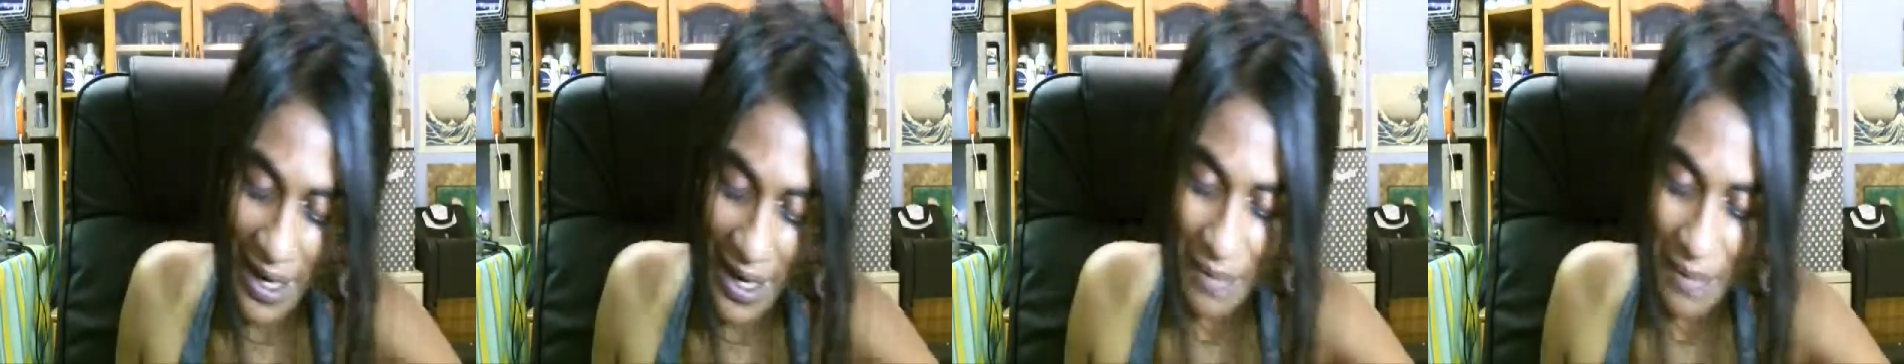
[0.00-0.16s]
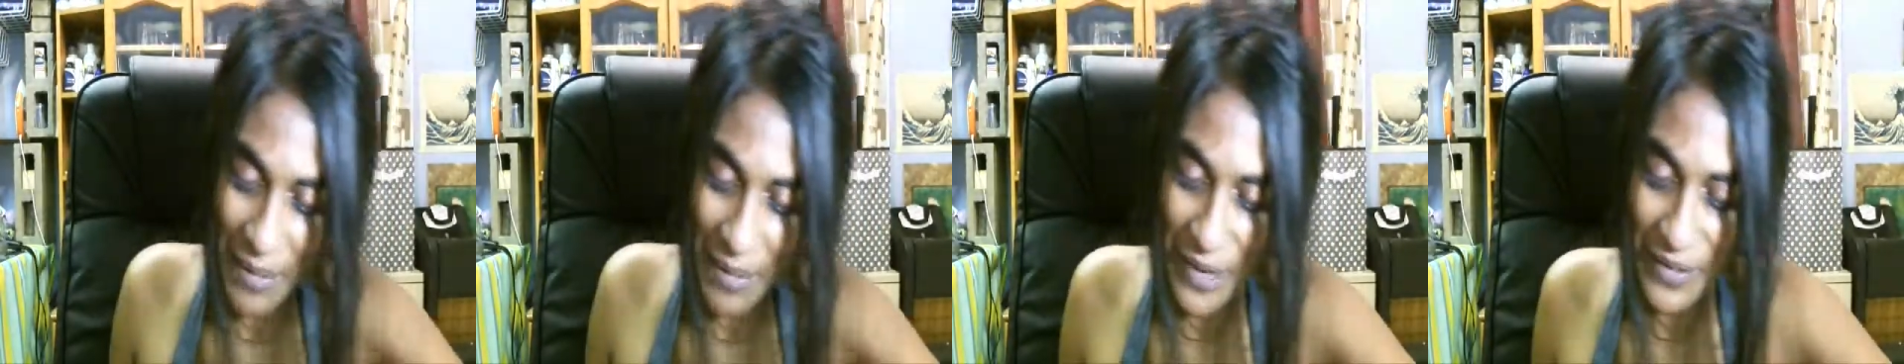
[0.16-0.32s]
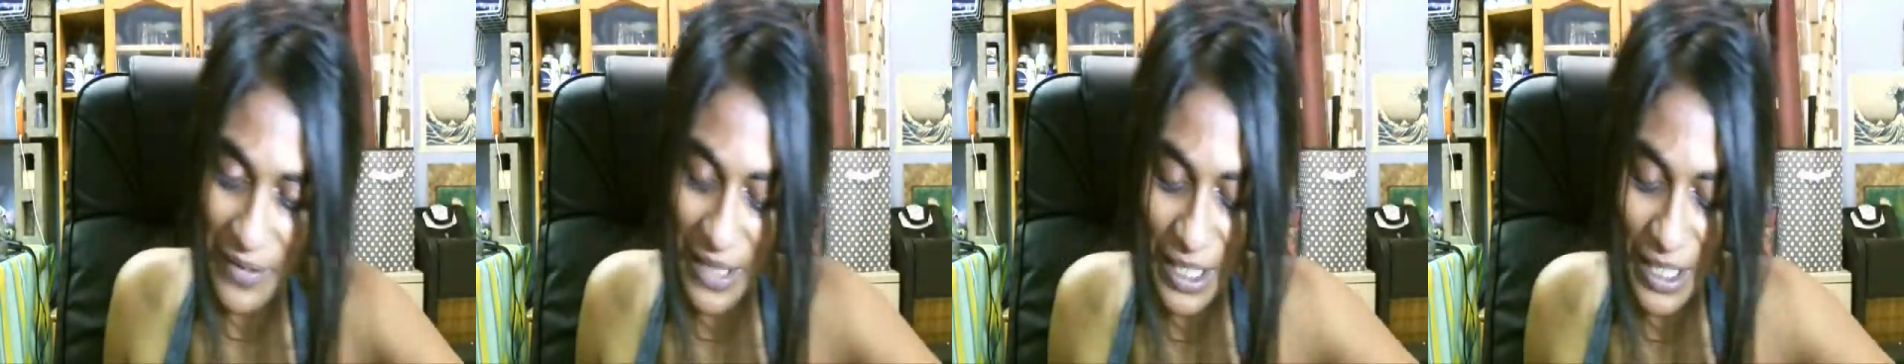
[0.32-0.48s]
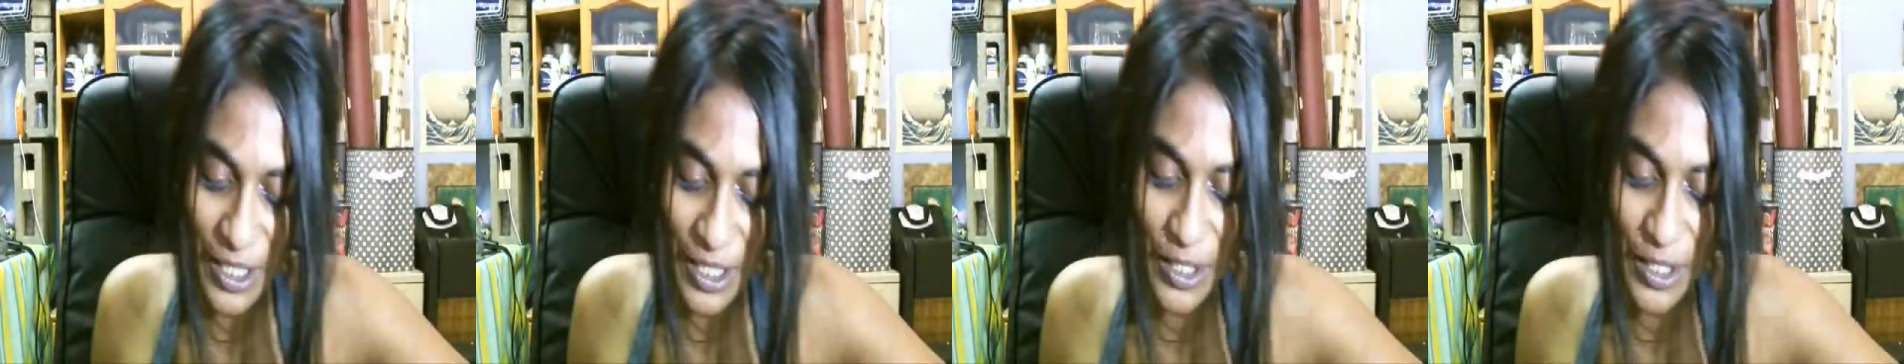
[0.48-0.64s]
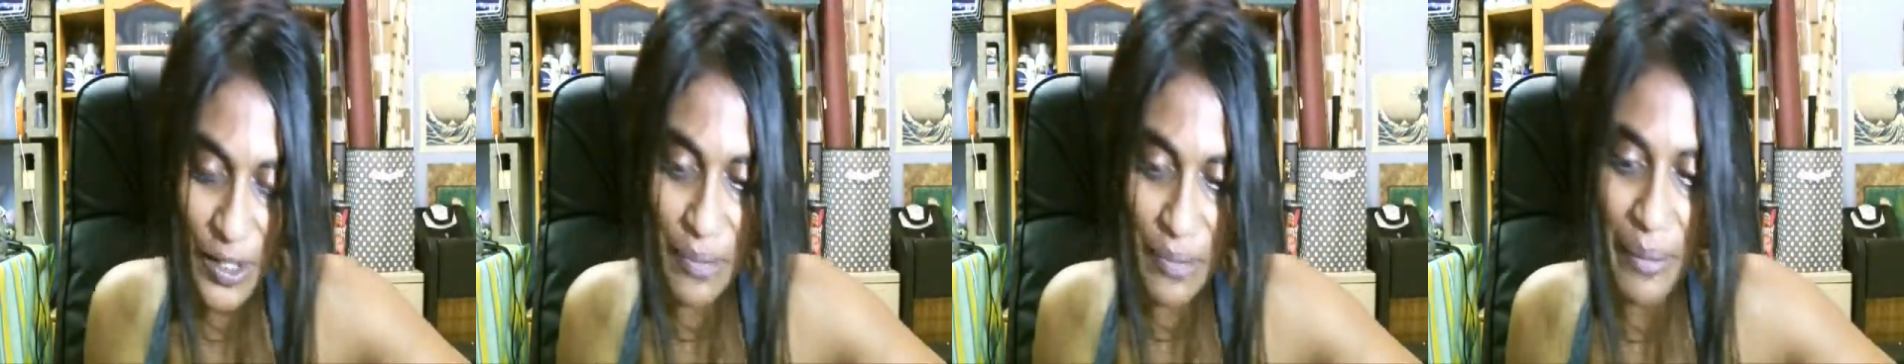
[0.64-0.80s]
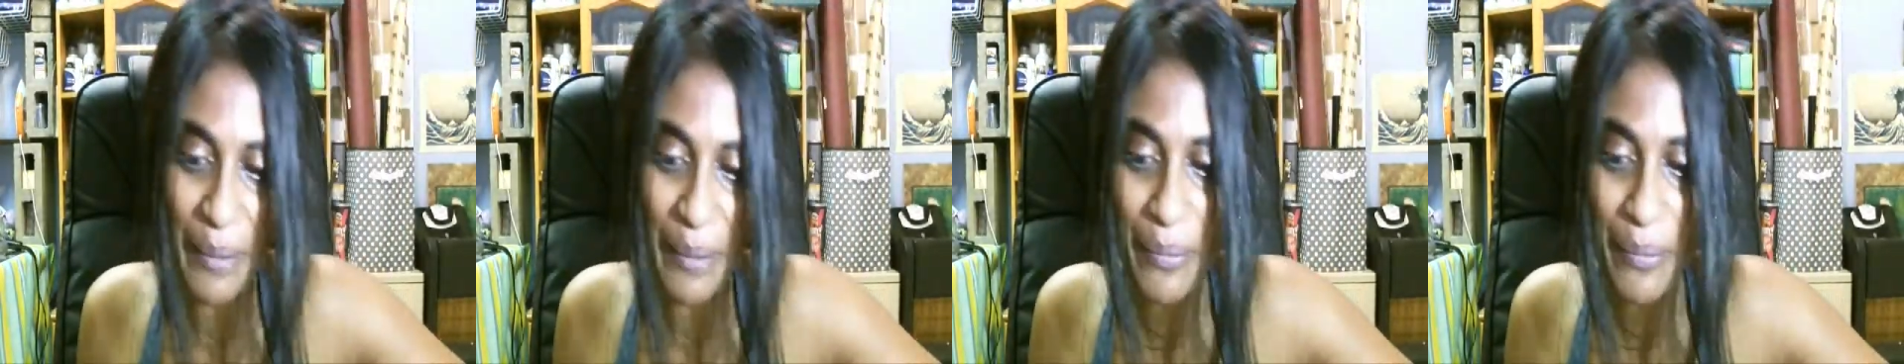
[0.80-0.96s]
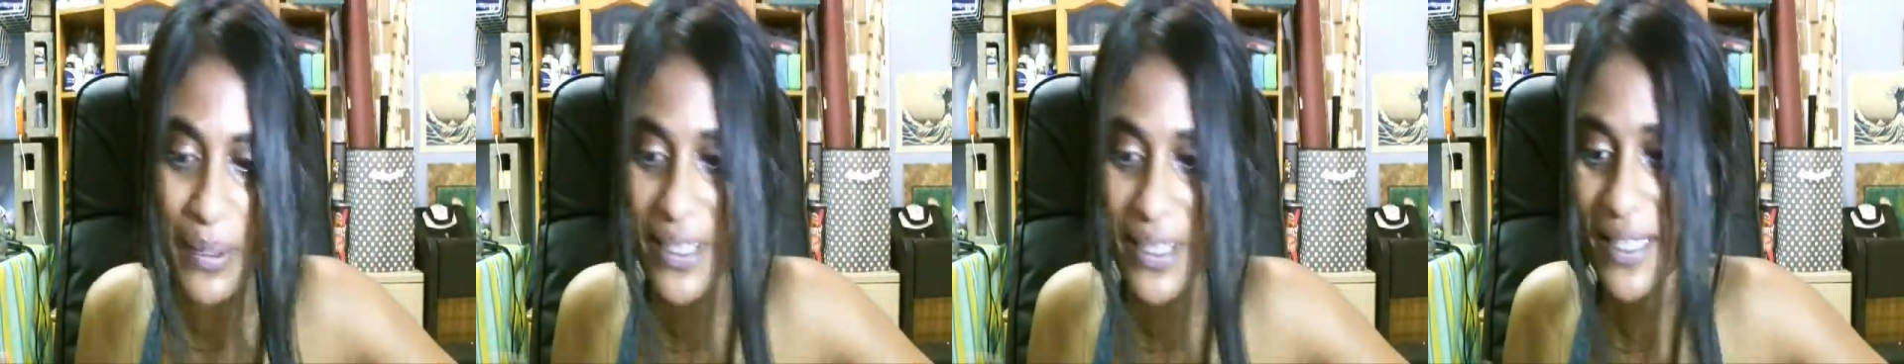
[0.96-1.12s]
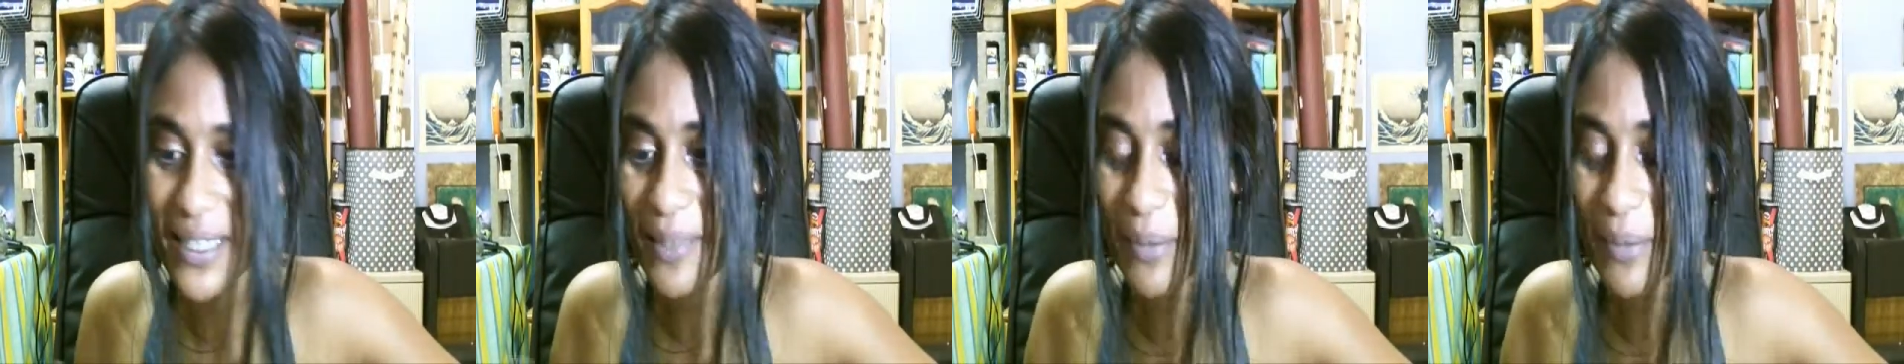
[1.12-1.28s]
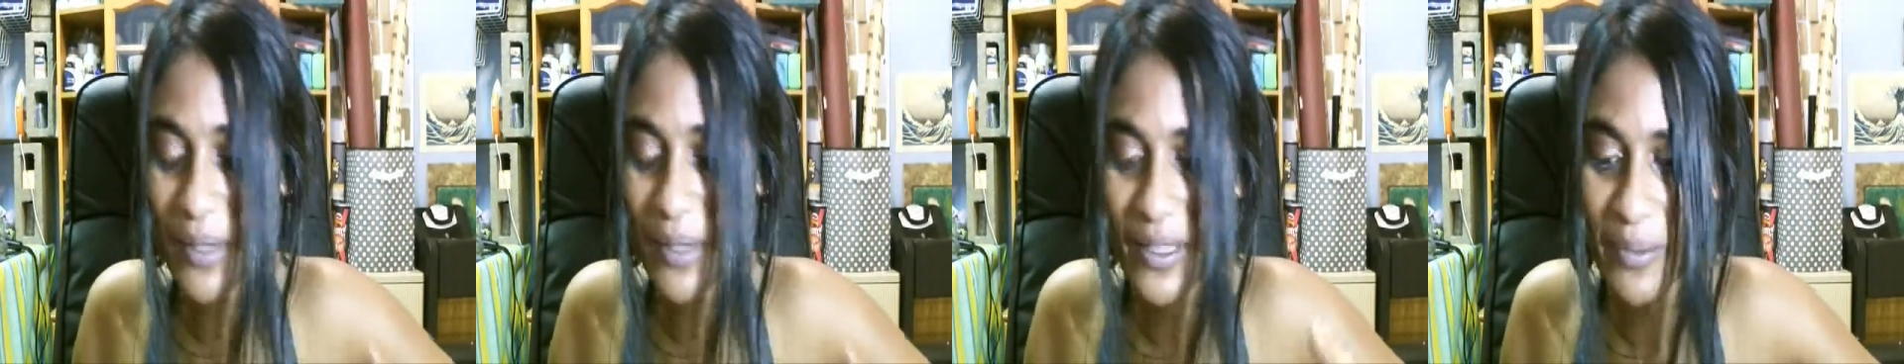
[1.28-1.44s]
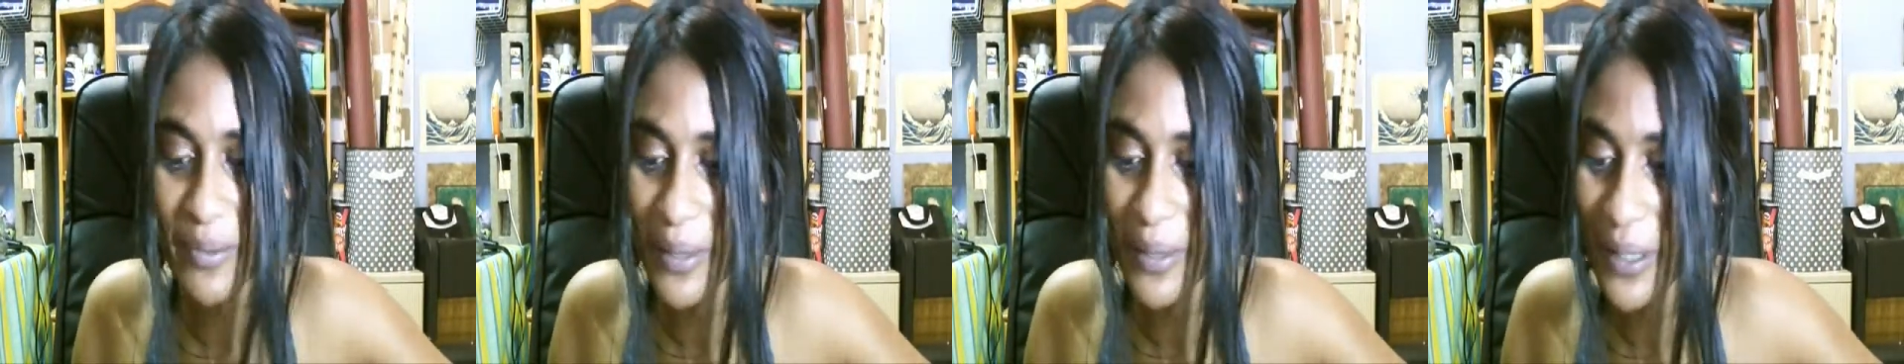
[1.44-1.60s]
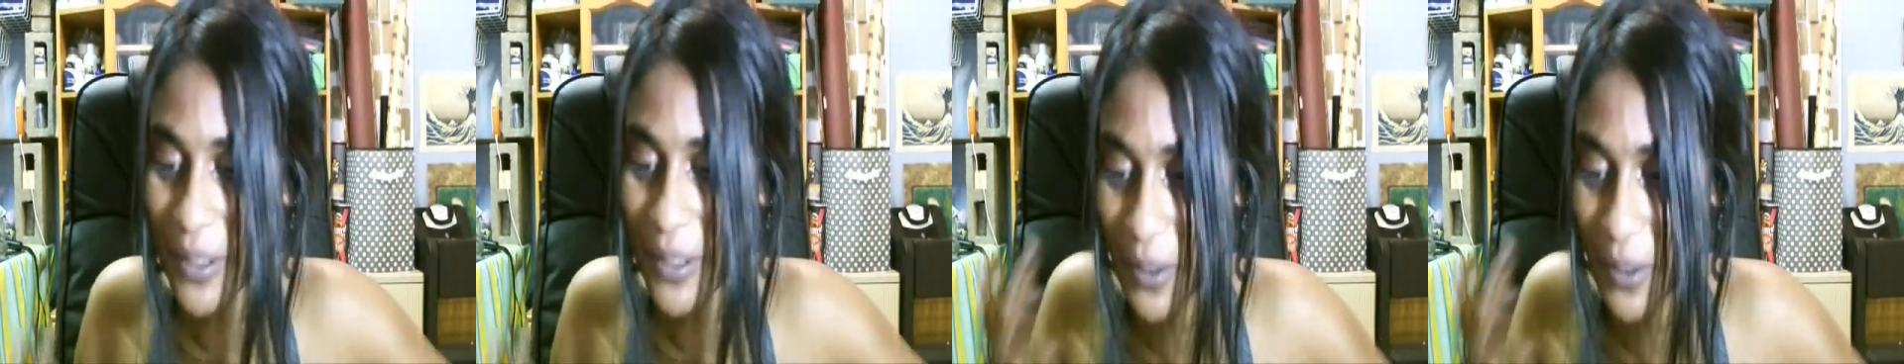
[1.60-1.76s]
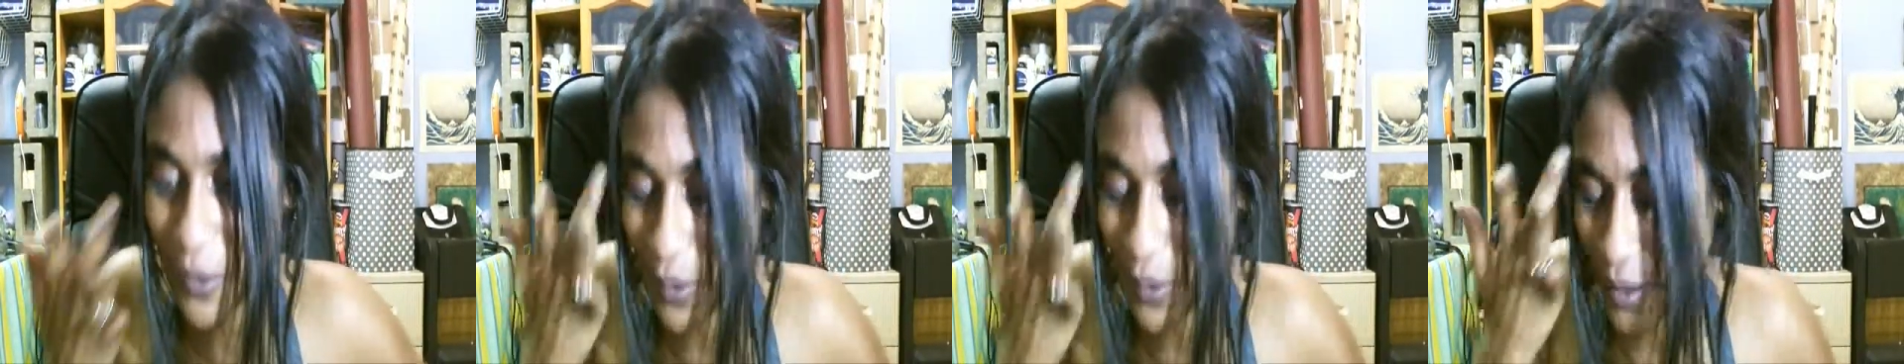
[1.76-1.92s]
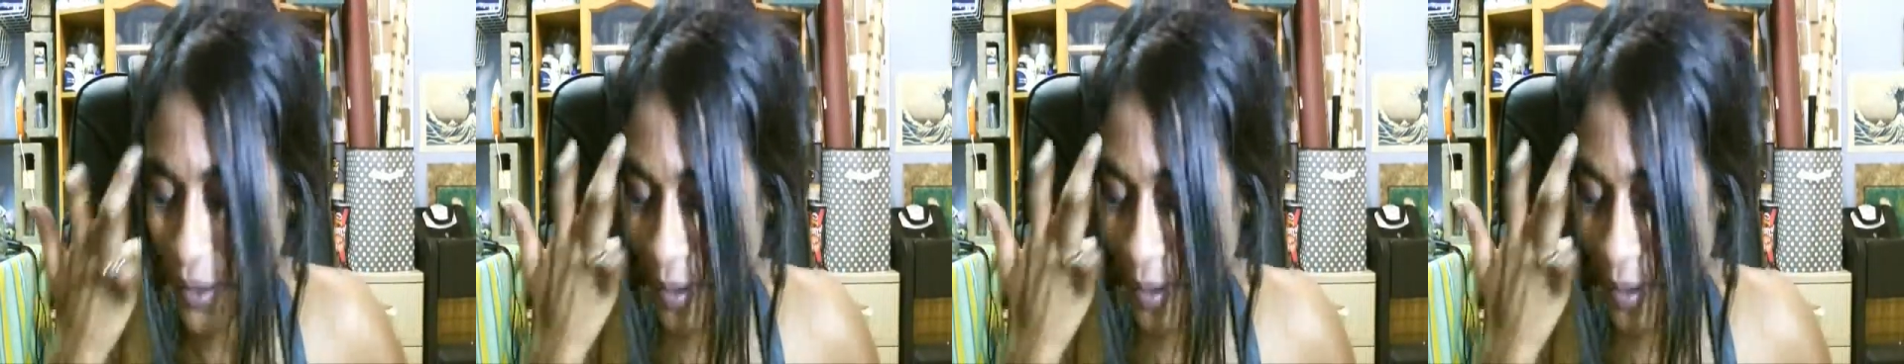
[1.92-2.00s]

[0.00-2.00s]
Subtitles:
I'm having issues with my printer because my new